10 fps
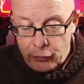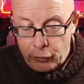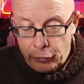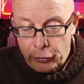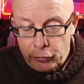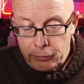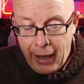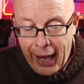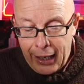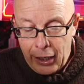the groom
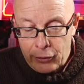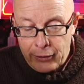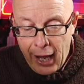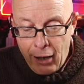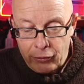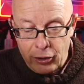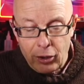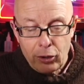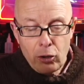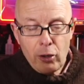hallooed out,
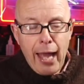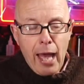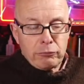"Look out,